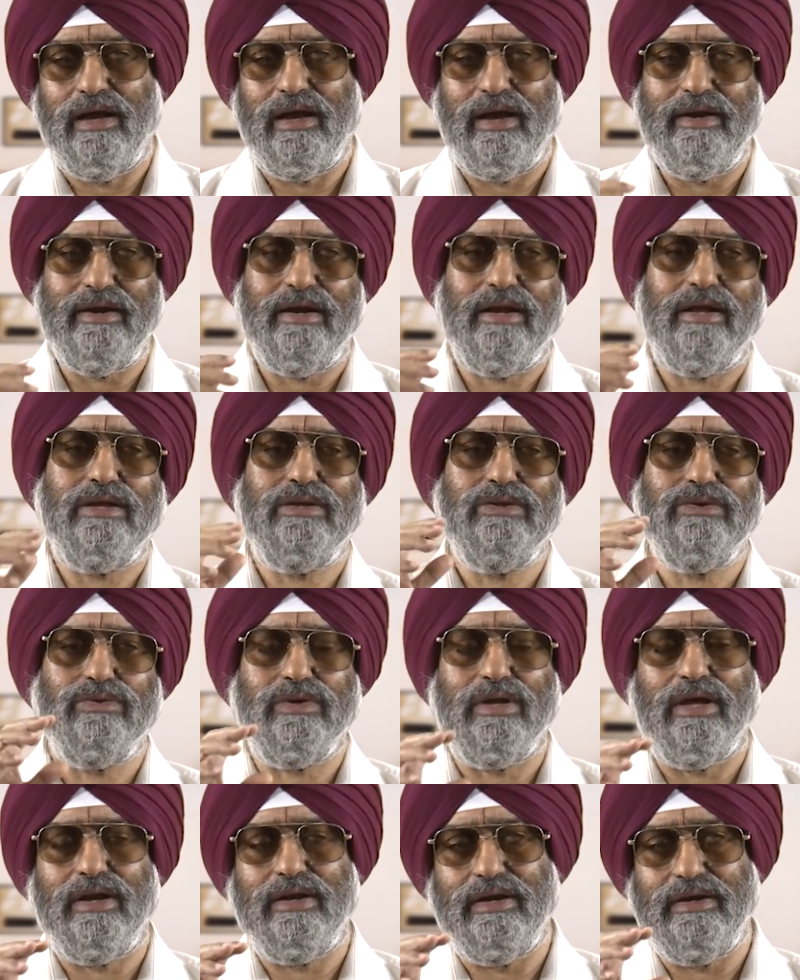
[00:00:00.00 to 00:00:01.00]
and you
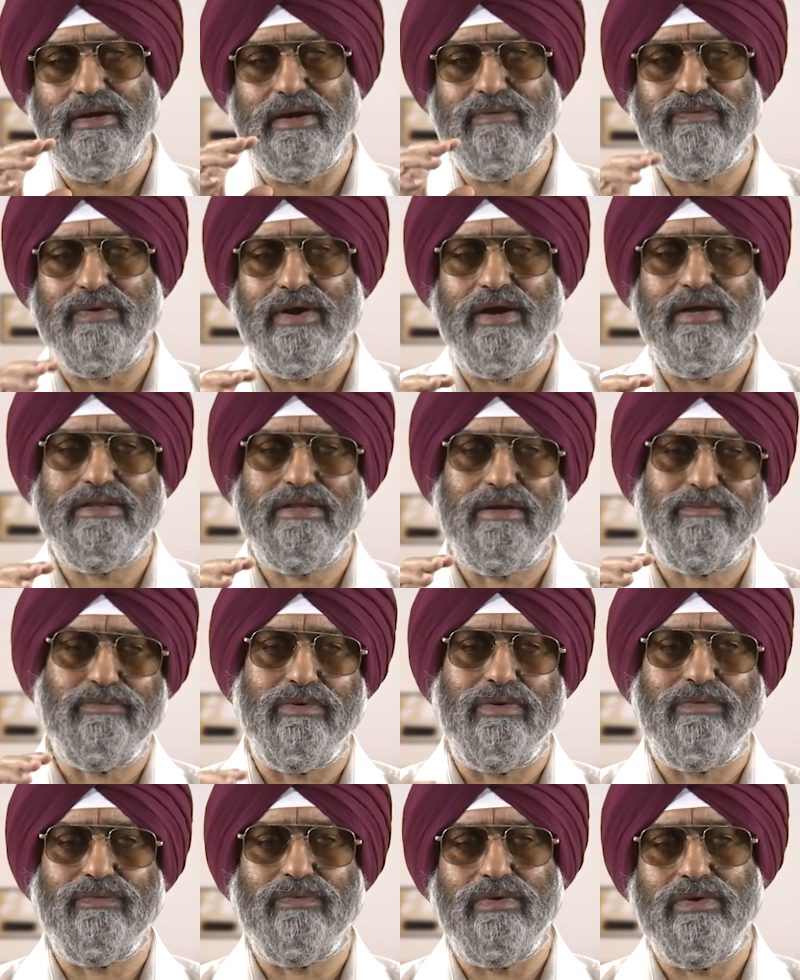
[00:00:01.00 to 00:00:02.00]
can define the
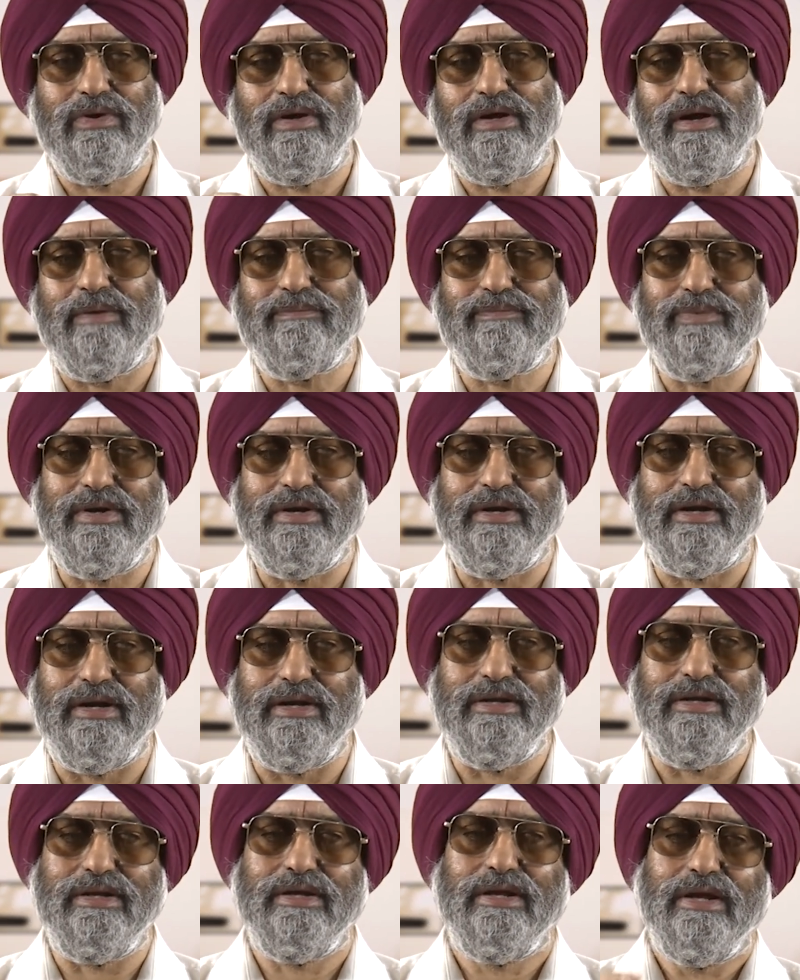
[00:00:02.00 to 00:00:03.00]
portfolio
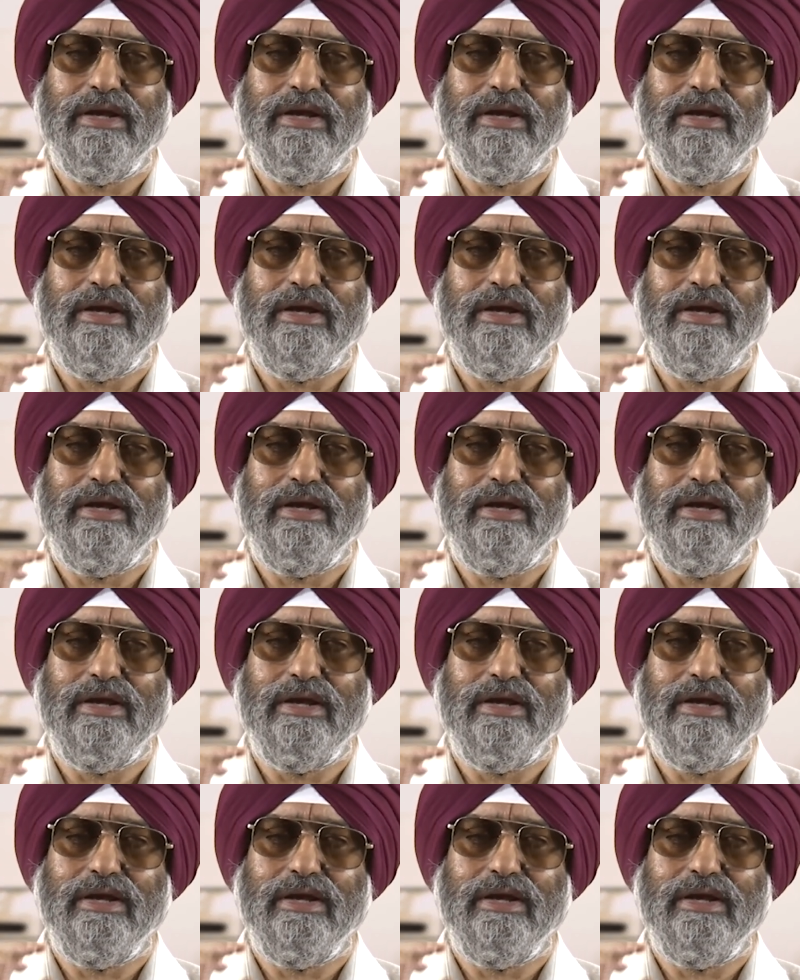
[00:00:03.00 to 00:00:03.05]
completely.